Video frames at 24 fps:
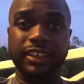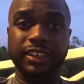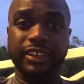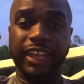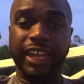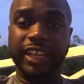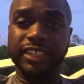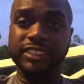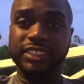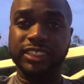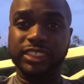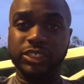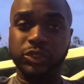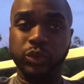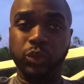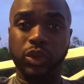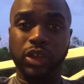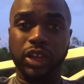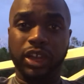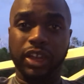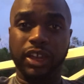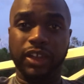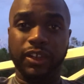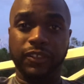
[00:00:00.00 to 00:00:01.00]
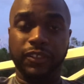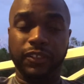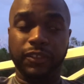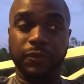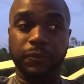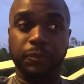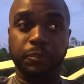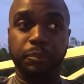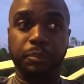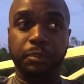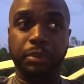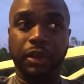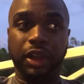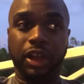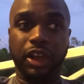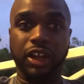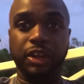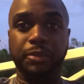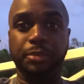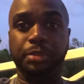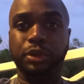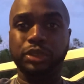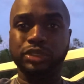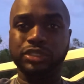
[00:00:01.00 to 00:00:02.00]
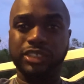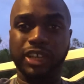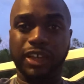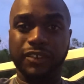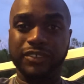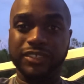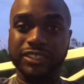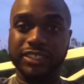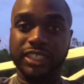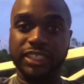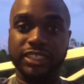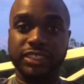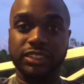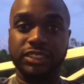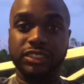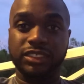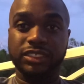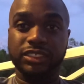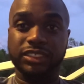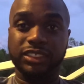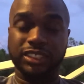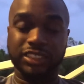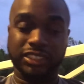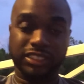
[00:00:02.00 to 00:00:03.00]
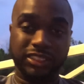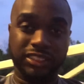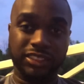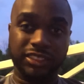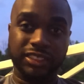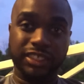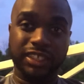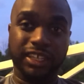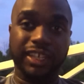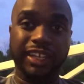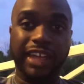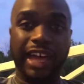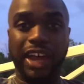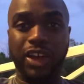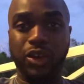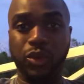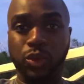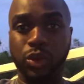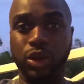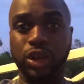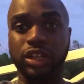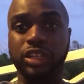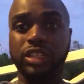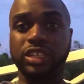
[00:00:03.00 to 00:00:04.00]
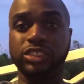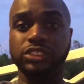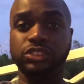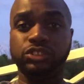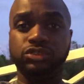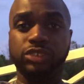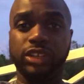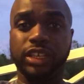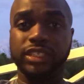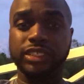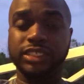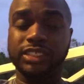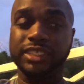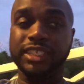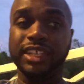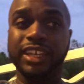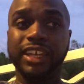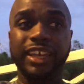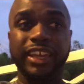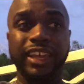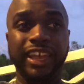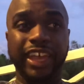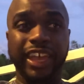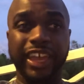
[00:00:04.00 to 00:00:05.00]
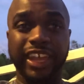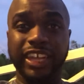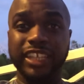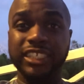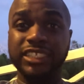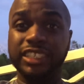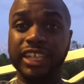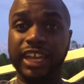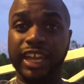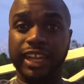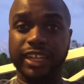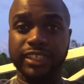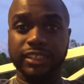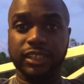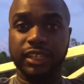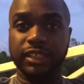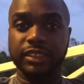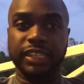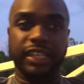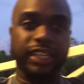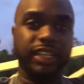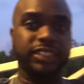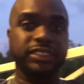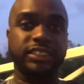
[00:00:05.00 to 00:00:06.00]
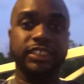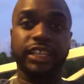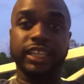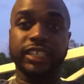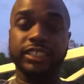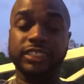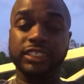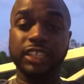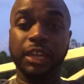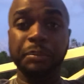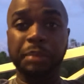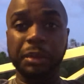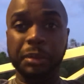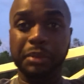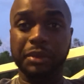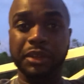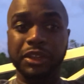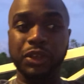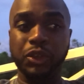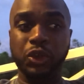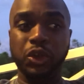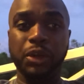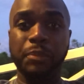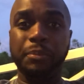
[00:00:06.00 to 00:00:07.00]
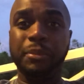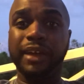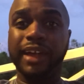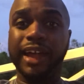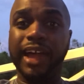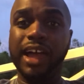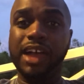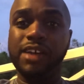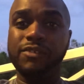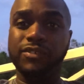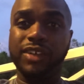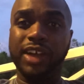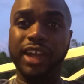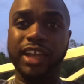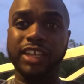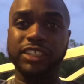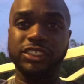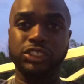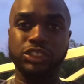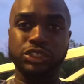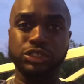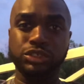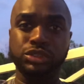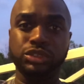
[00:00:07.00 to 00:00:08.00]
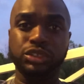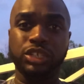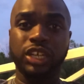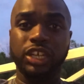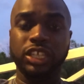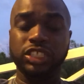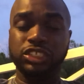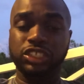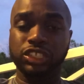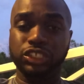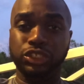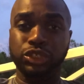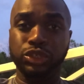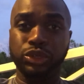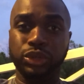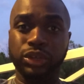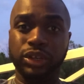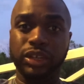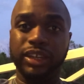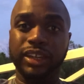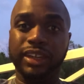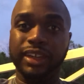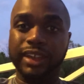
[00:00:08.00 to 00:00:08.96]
that's just the part of the post office that's just a lot of work and stress. And it's like I said, some people can do it, but I advise you to do it.